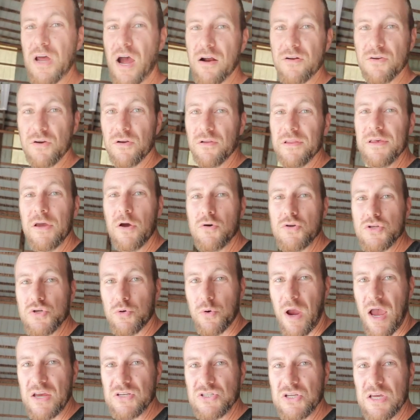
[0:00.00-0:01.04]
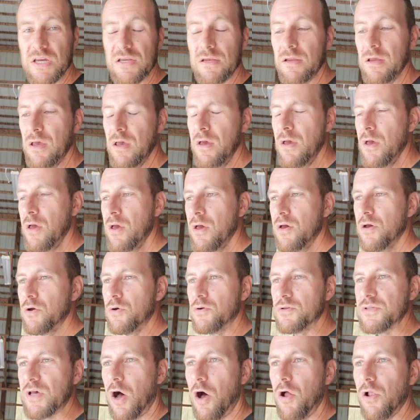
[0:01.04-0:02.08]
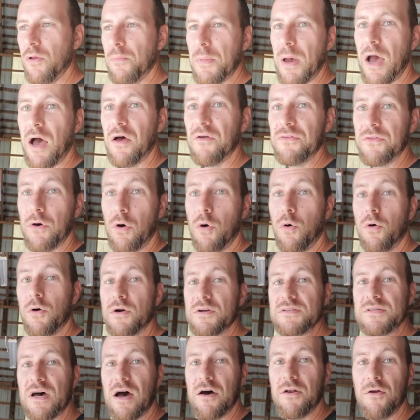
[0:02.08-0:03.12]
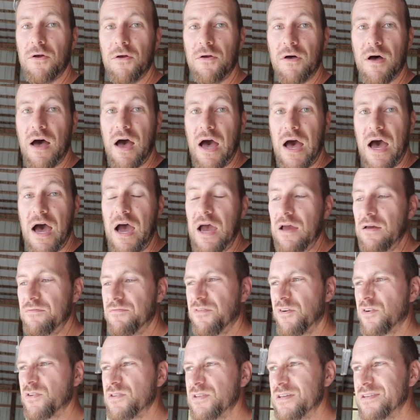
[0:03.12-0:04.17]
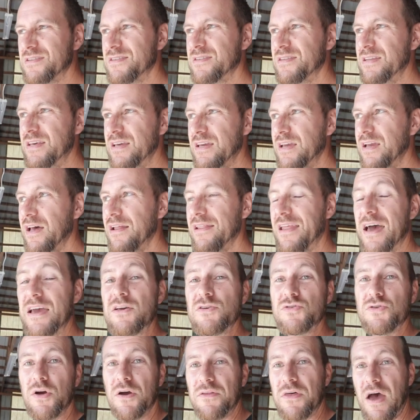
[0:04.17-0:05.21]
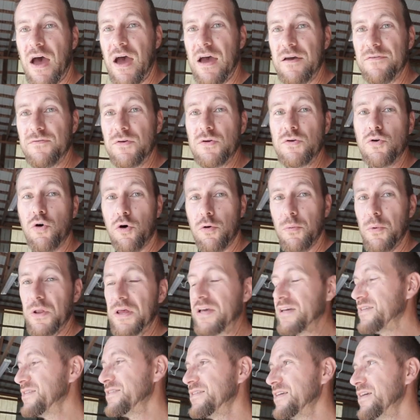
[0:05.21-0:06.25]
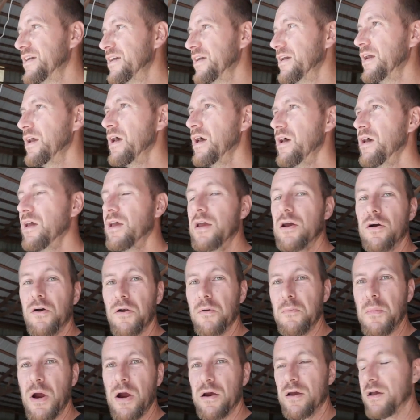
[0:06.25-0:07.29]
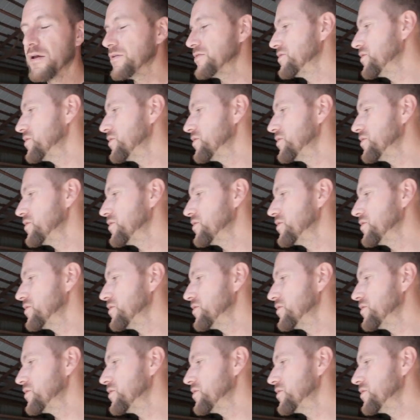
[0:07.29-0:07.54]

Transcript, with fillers: Dr. Leo Sharashkin who is all about the horizontal hive versus the Langstroth hive you normally see here in America.